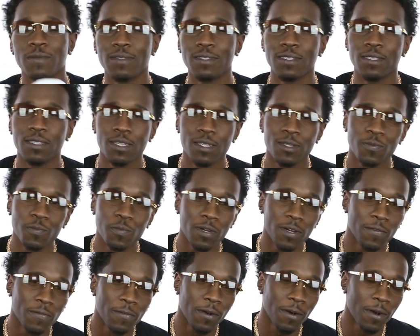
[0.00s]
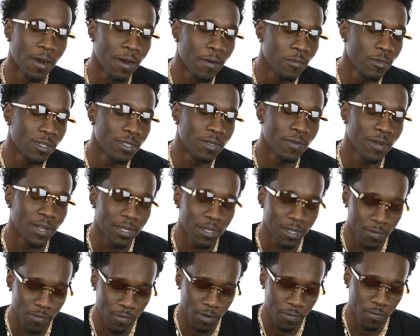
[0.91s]
This Buff, or I'm really about to
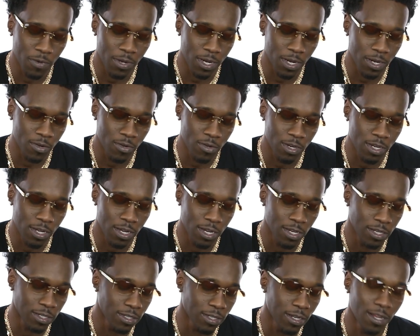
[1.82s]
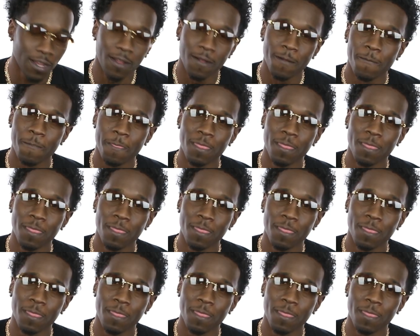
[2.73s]
get my bag on their ass. Yeah.